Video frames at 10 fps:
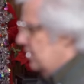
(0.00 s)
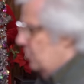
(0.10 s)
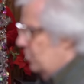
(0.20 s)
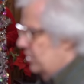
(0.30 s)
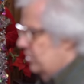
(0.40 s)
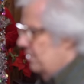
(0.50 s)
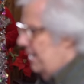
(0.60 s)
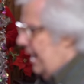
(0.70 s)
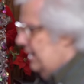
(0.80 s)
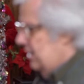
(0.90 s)
with the
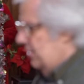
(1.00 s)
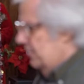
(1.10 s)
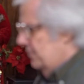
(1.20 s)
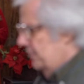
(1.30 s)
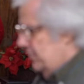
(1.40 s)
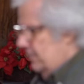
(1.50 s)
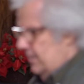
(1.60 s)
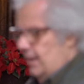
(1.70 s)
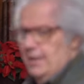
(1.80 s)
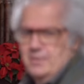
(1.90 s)
back here.
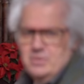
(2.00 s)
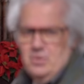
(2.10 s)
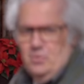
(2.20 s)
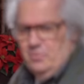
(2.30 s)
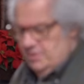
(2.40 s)
Okay, so